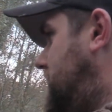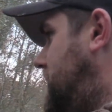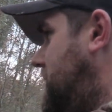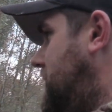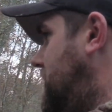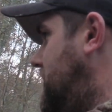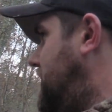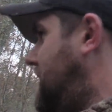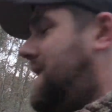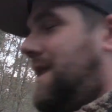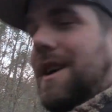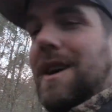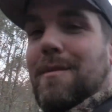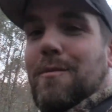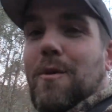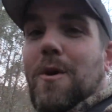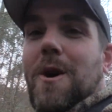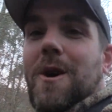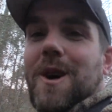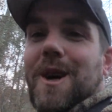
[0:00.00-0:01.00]
and
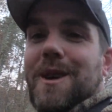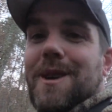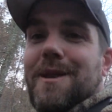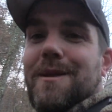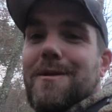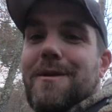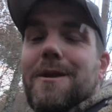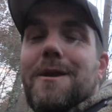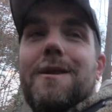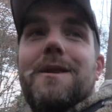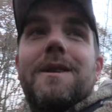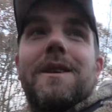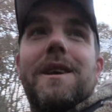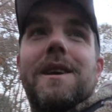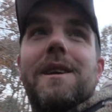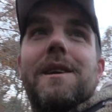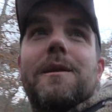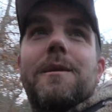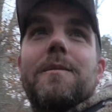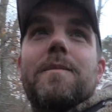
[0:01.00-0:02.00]
I'm walking, so
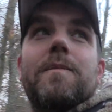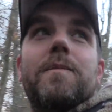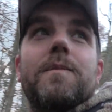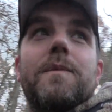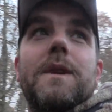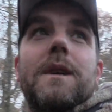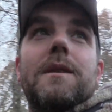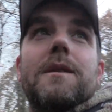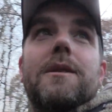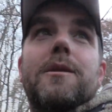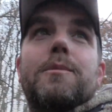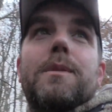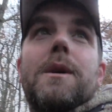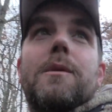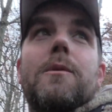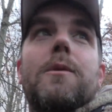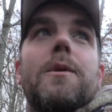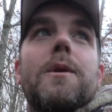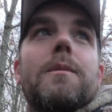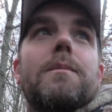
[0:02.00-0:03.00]
I'm a little
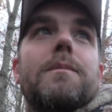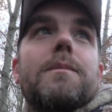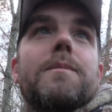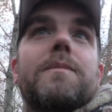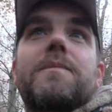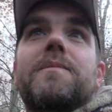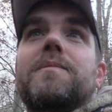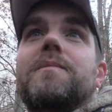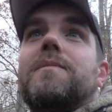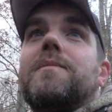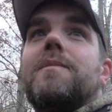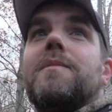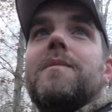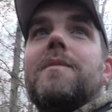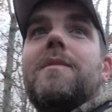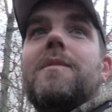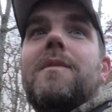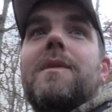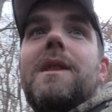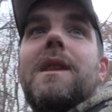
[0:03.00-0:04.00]
bit warm.
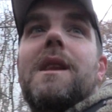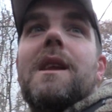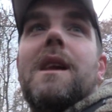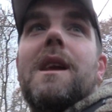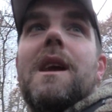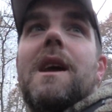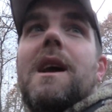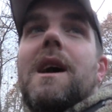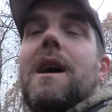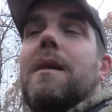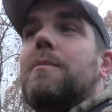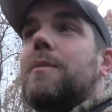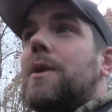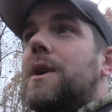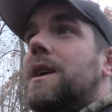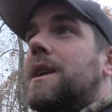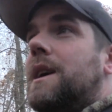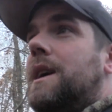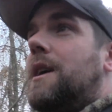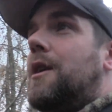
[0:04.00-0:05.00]
I'm
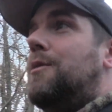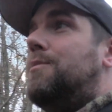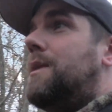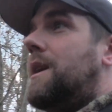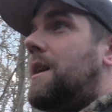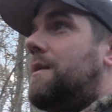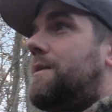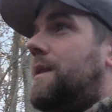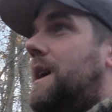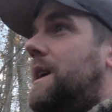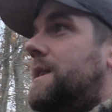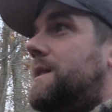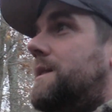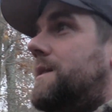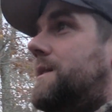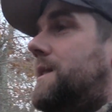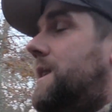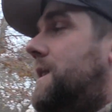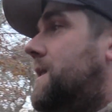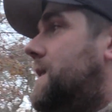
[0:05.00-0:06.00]
really hoping I find
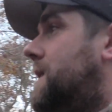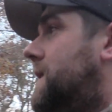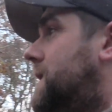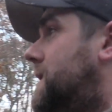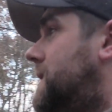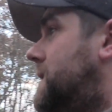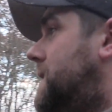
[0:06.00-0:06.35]
this deer.